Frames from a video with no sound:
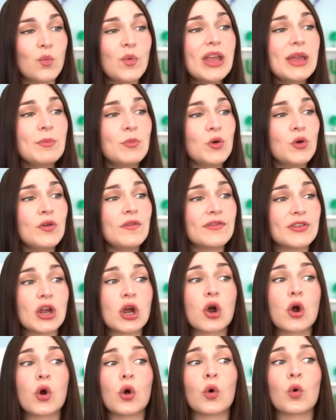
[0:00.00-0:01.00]
We moved
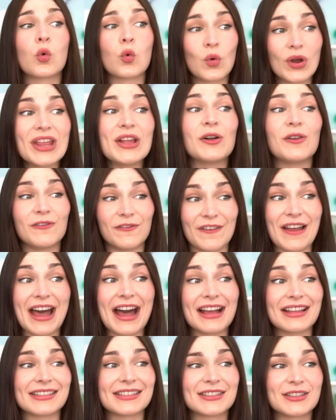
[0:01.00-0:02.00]
real
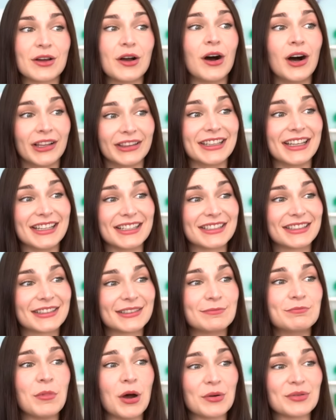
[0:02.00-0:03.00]
fast on
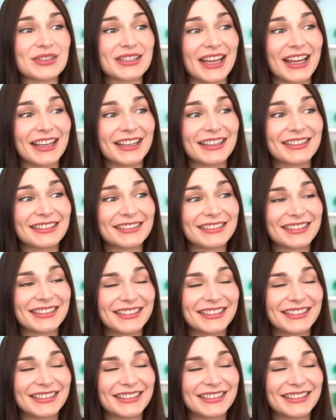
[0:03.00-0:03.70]
this, Mo said.